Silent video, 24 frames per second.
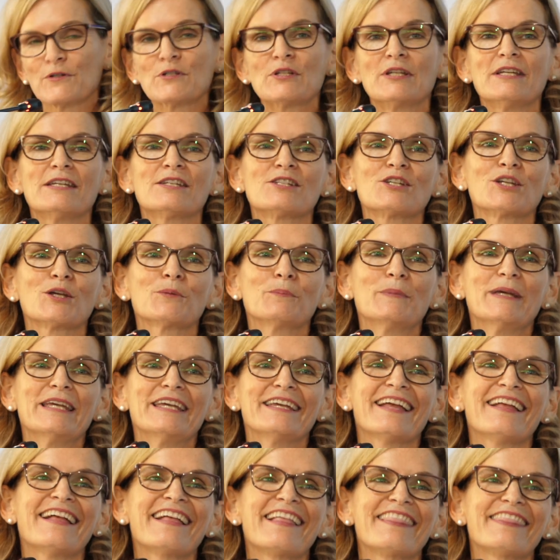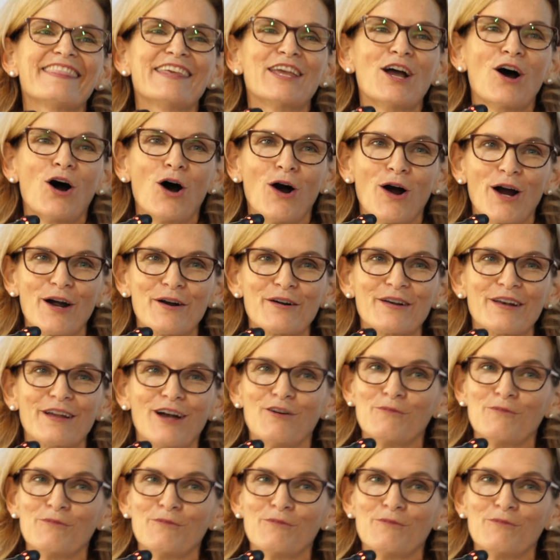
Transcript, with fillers: teaching me the art of